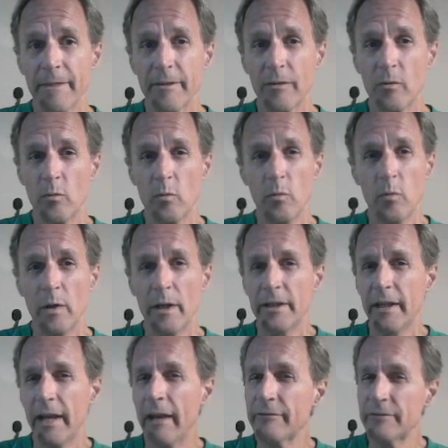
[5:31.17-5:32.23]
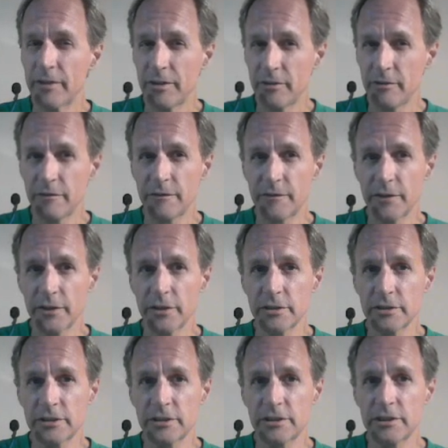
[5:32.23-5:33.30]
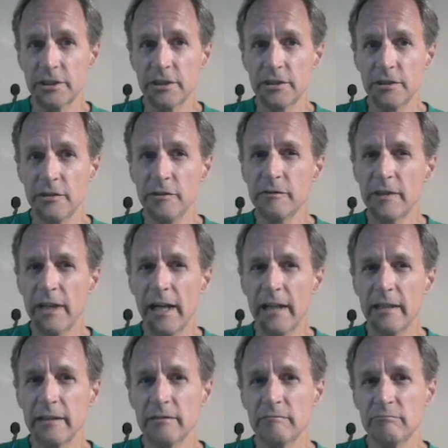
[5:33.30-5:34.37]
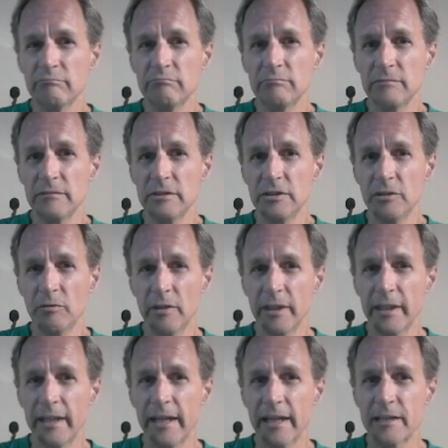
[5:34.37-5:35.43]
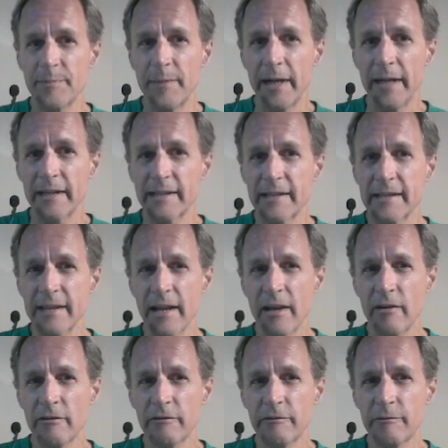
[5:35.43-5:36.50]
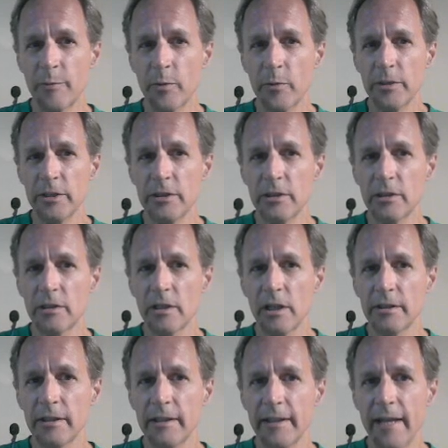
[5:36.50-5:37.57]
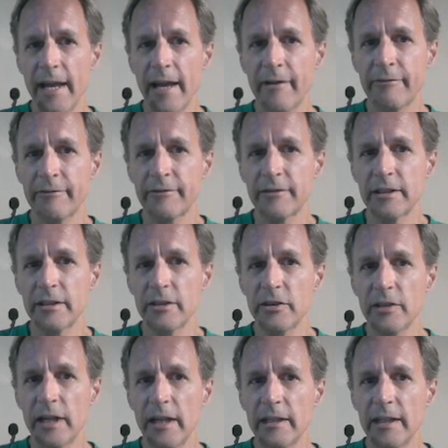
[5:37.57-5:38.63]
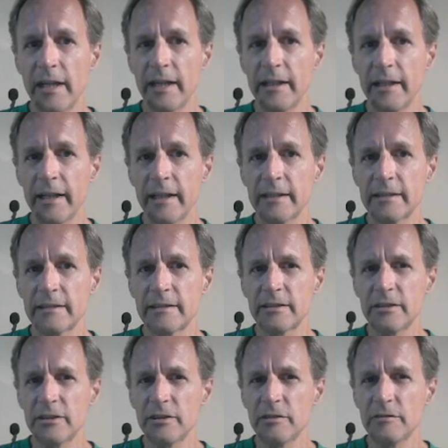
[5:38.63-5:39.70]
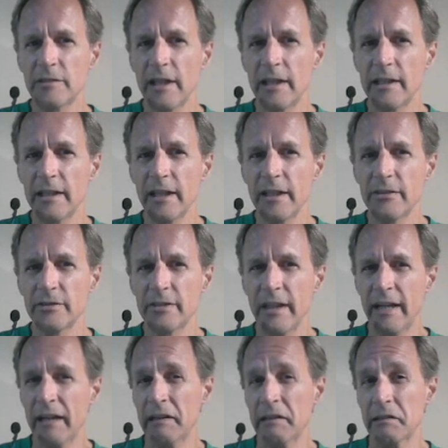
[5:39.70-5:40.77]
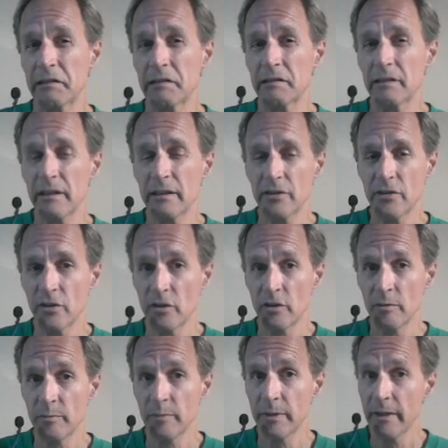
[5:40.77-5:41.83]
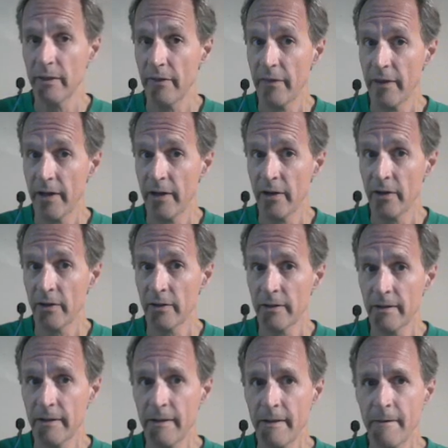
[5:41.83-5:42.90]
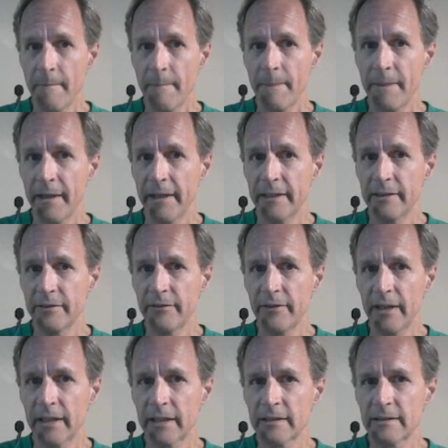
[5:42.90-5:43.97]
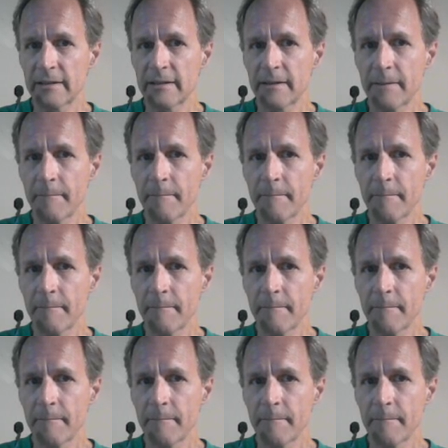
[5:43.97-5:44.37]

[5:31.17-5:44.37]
what do you have to do first? You want to get x by itself, but when you look on the left, you got 9x, you've got another x term there, negative x.